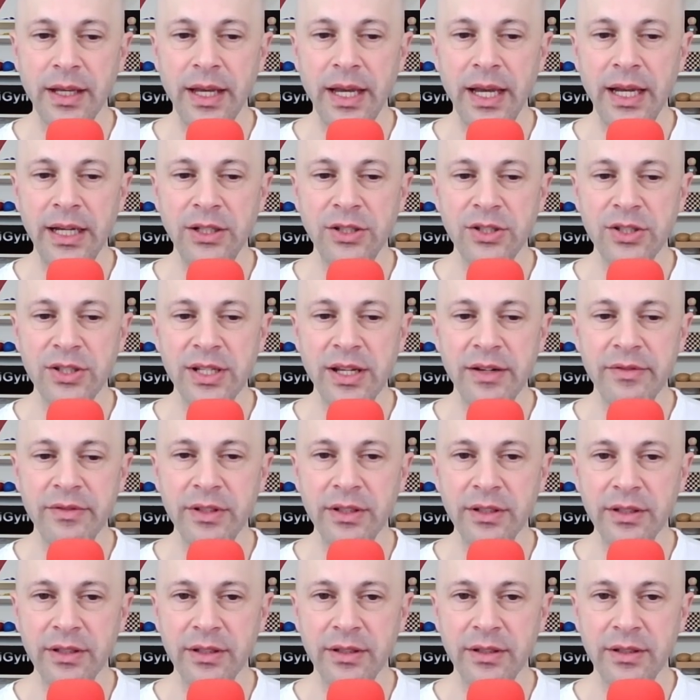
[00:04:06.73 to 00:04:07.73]

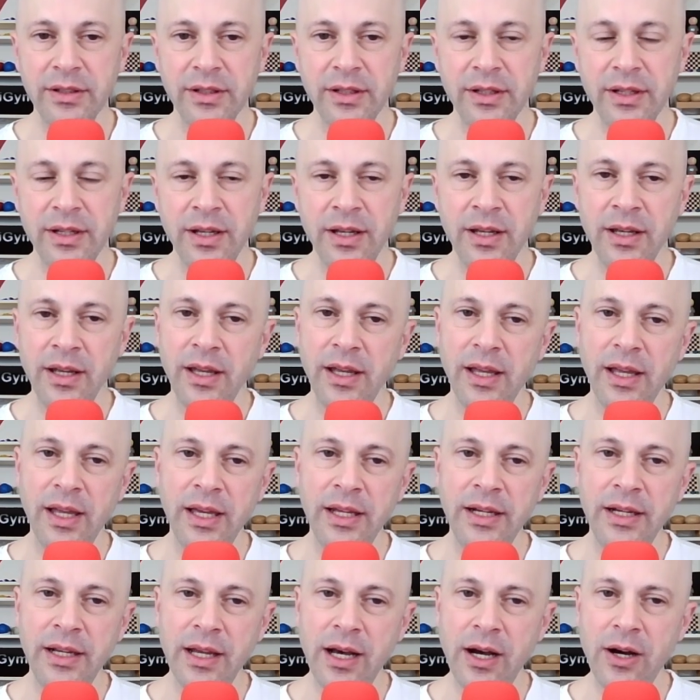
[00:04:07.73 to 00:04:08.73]
h7,
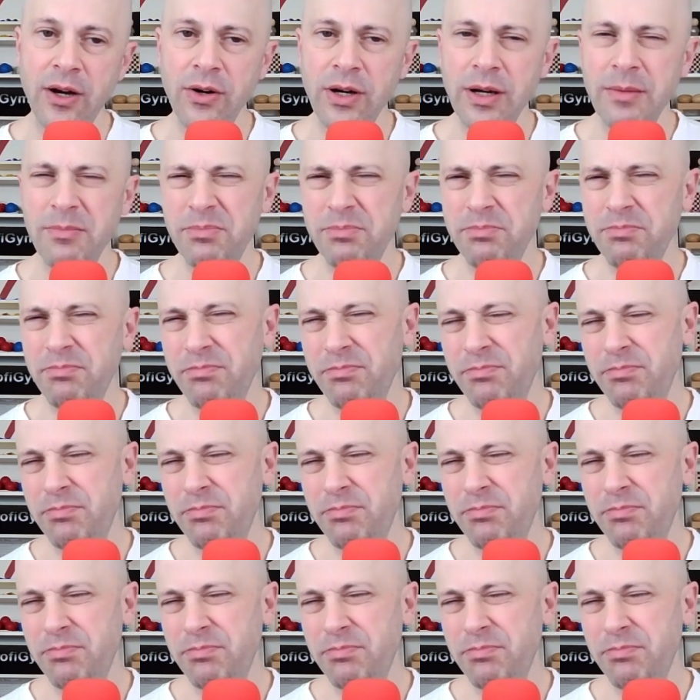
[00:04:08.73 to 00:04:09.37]
and now I'm